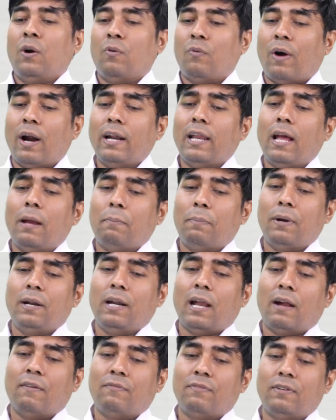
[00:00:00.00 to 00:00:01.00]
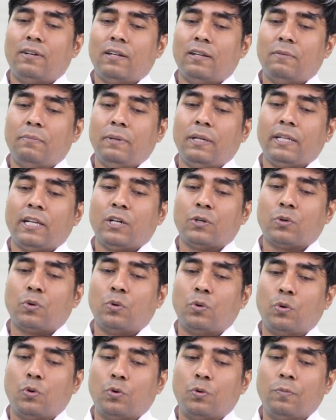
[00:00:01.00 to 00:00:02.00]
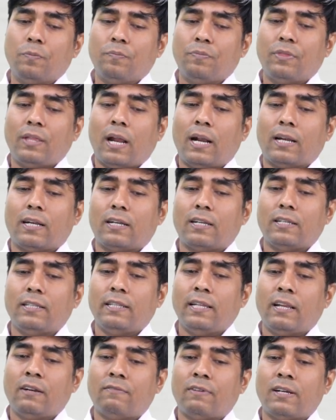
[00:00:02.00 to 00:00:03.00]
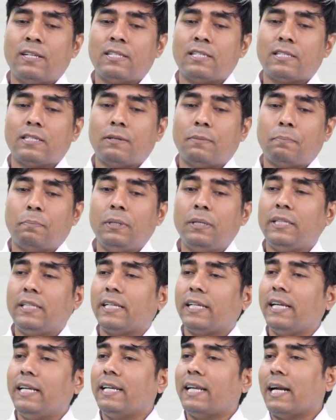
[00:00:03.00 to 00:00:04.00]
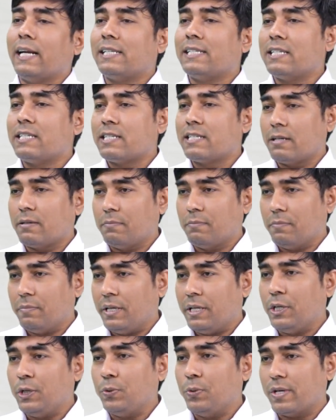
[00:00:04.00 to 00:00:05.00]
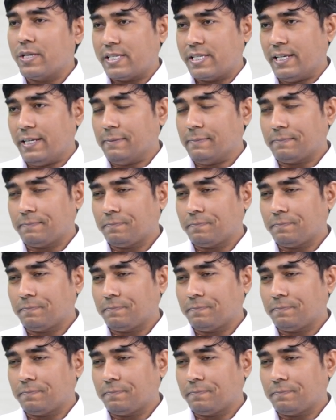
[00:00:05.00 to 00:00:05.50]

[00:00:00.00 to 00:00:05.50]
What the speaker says: What happened after bringing to home, that there was a Pritikin diet system in USA.